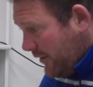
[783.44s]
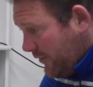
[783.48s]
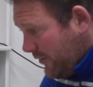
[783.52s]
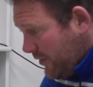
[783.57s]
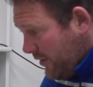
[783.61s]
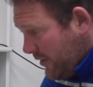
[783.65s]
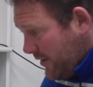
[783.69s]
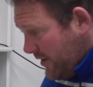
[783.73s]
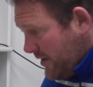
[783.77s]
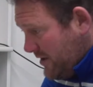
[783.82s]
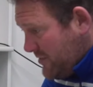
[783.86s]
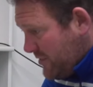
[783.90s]

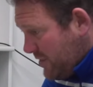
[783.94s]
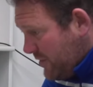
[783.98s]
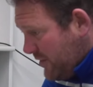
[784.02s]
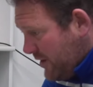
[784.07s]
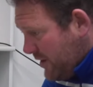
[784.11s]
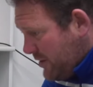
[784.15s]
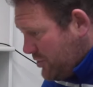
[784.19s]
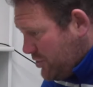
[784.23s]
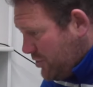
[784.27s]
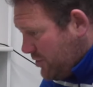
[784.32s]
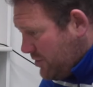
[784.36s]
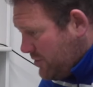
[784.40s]
under these
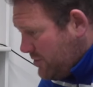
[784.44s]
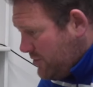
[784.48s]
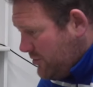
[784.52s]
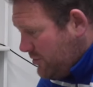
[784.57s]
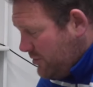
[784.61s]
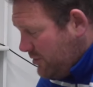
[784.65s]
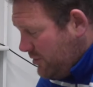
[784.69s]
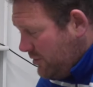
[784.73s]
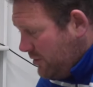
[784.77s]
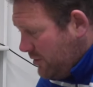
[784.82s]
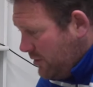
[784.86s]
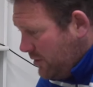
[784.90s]
conditions,
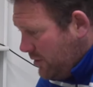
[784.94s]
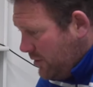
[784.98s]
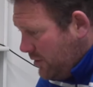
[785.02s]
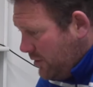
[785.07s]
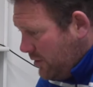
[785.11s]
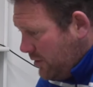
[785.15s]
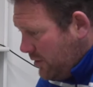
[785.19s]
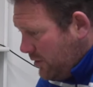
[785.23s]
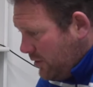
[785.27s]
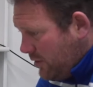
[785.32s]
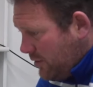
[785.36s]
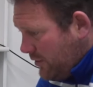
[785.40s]

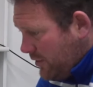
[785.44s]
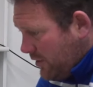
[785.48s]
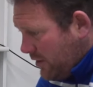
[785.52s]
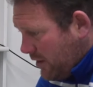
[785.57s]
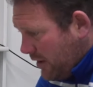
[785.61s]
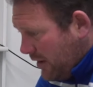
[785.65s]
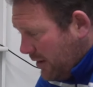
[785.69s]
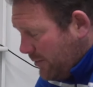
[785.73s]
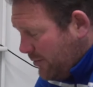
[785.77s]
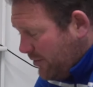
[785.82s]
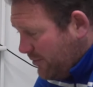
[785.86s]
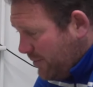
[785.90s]
and the
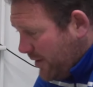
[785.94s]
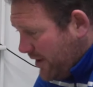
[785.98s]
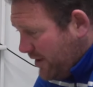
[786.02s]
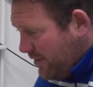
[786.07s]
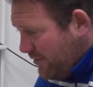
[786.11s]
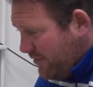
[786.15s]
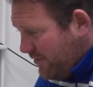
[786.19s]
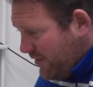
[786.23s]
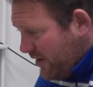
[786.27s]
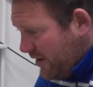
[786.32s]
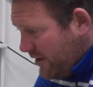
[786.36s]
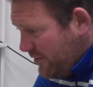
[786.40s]
club have
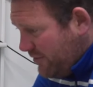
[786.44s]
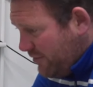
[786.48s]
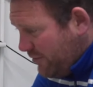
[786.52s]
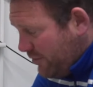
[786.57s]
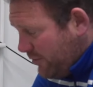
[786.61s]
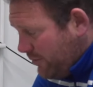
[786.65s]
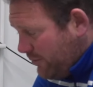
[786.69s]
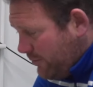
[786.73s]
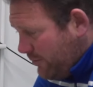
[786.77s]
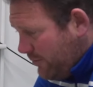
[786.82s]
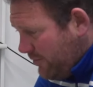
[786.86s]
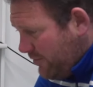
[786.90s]
benefited
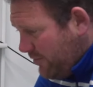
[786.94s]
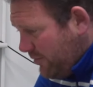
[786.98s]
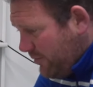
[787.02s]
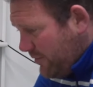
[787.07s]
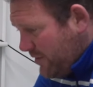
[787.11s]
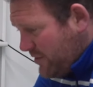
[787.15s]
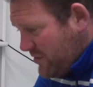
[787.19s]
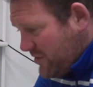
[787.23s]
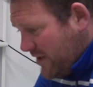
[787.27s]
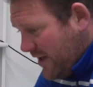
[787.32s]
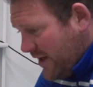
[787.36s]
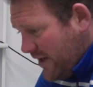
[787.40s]
from
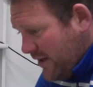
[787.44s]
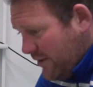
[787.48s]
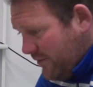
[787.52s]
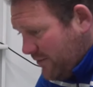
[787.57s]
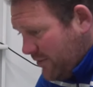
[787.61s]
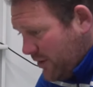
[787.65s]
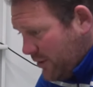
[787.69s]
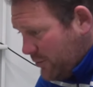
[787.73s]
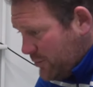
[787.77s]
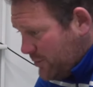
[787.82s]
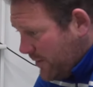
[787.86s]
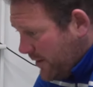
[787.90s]
the sale
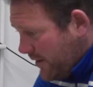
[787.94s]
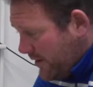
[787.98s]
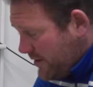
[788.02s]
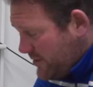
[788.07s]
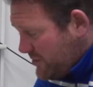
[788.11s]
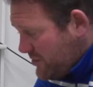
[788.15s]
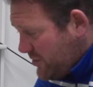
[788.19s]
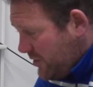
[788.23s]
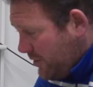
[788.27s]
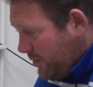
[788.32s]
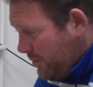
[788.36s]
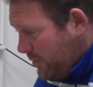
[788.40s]
of those
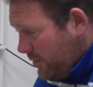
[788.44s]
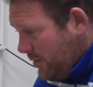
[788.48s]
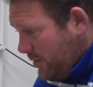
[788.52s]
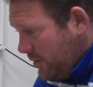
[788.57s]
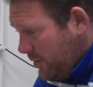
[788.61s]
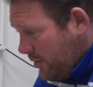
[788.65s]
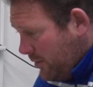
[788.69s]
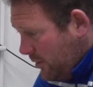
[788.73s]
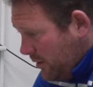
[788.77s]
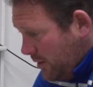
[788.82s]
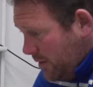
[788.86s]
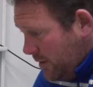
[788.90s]
players. So
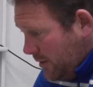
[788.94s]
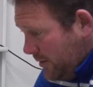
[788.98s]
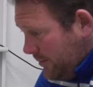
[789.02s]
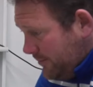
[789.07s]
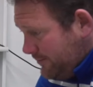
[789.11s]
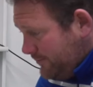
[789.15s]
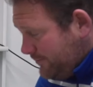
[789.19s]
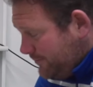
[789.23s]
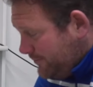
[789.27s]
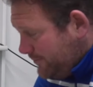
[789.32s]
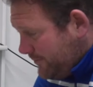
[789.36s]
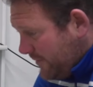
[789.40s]

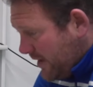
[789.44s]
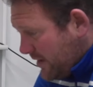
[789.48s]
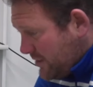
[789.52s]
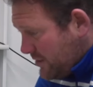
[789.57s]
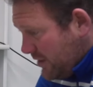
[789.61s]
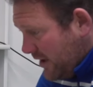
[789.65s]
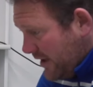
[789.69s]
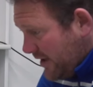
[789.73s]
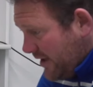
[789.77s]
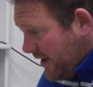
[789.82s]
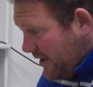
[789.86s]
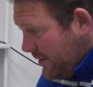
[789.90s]
that's
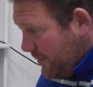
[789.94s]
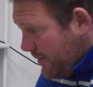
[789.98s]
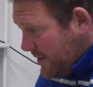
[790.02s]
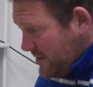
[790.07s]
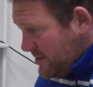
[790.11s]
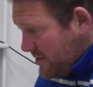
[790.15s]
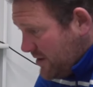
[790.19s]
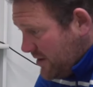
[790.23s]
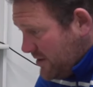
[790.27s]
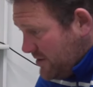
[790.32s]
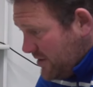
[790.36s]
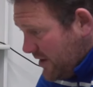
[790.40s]
like any
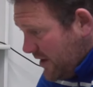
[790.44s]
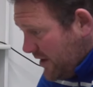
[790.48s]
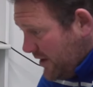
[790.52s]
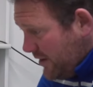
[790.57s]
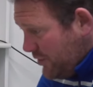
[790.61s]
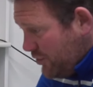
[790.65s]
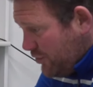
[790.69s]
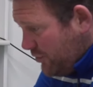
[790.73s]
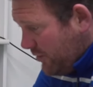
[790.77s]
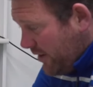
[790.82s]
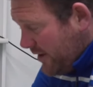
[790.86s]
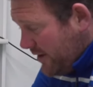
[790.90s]
business,
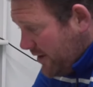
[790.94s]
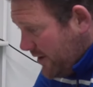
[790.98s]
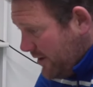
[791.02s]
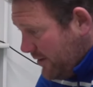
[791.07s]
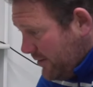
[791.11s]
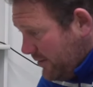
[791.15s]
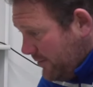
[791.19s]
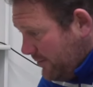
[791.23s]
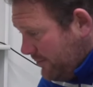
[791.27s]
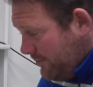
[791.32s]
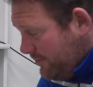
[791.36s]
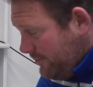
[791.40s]
any
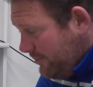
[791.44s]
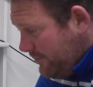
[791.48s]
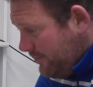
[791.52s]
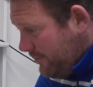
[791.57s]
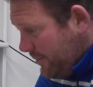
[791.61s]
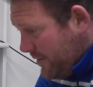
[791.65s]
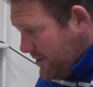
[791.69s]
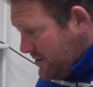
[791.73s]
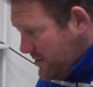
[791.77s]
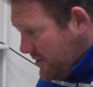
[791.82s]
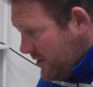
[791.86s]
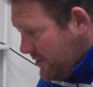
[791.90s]
trading
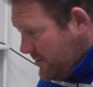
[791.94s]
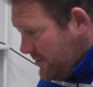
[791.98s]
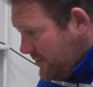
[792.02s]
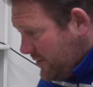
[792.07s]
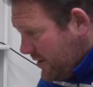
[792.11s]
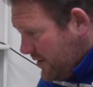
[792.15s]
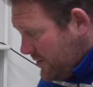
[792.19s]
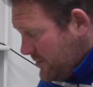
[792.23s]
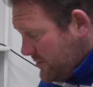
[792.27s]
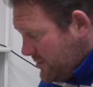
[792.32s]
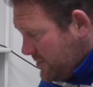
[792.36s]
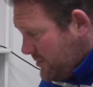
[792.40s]
business.
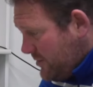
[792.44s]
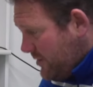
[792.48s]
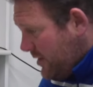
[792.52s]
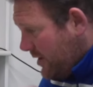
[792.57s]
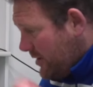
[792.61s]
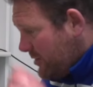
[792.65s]
That's